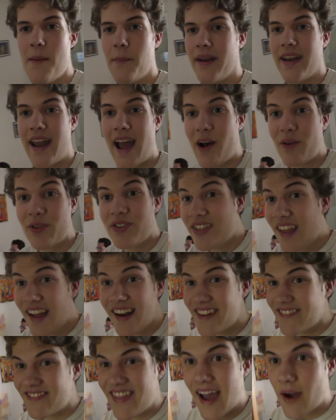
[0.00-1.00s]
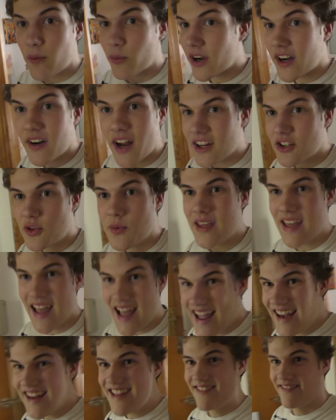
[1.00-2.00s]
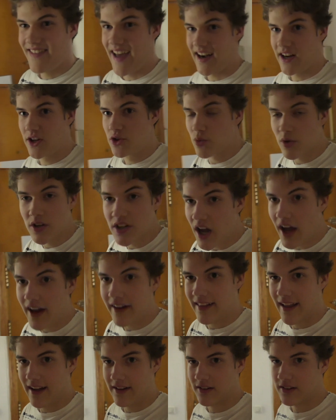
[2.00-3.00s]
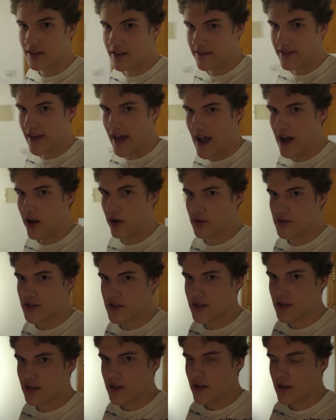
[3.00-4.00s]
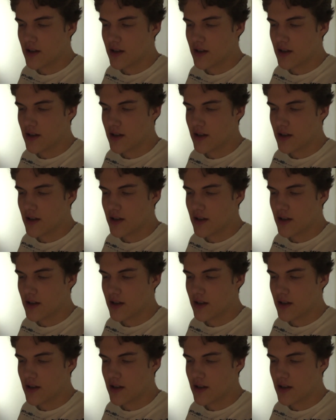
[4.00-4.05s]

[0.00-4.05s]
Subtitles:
But now none of that, we're not doing any of that because we're not allowed to leave the house.